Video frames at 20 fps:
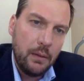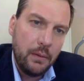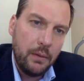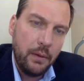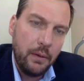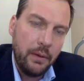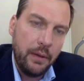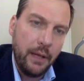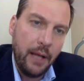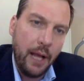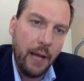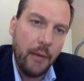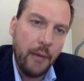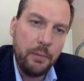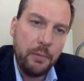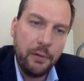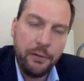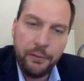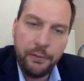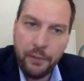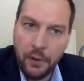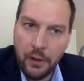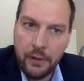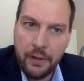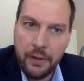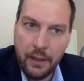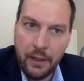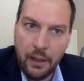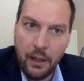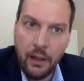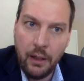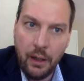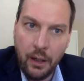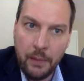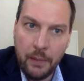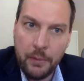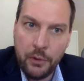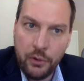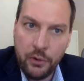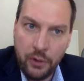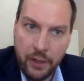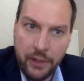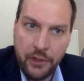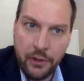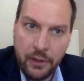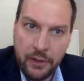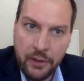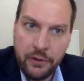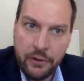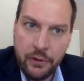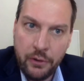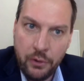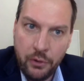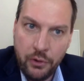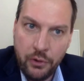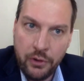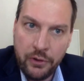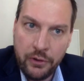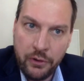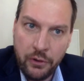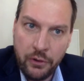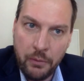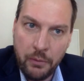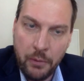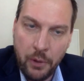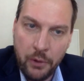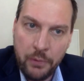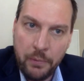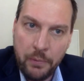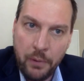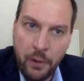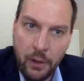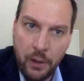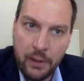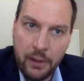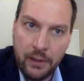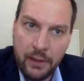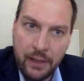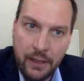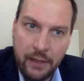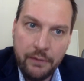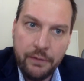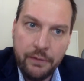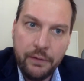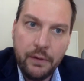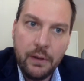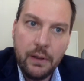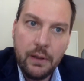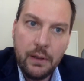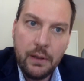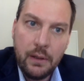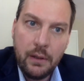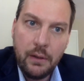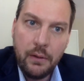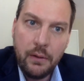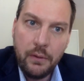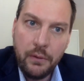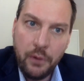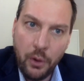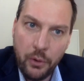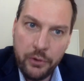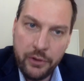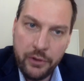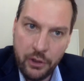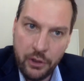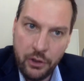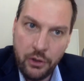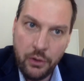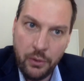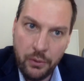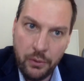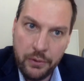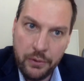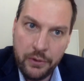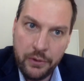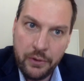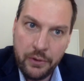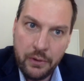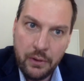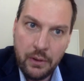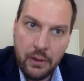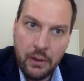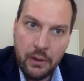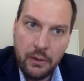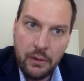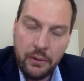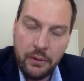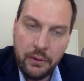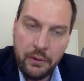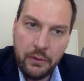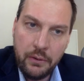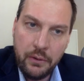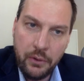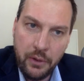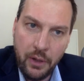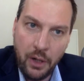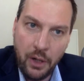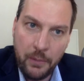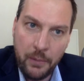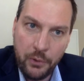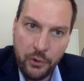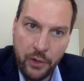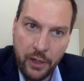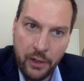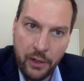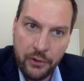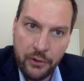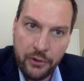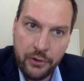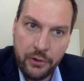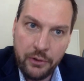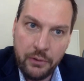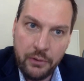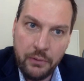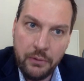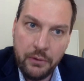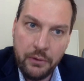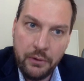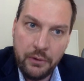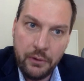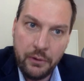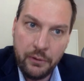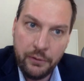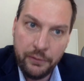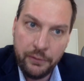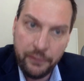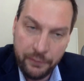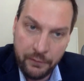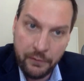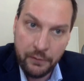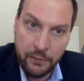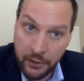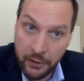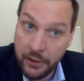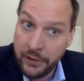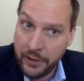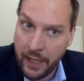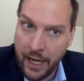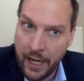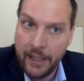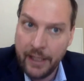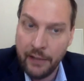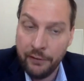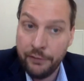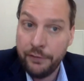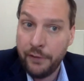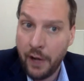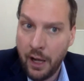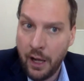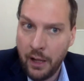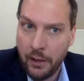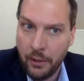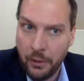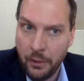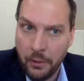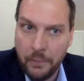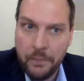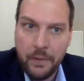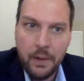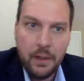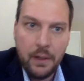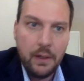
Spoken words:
that I would prefer that our arbitration institutions, to the most part, leave those issues to the arbitrators to decide and follow,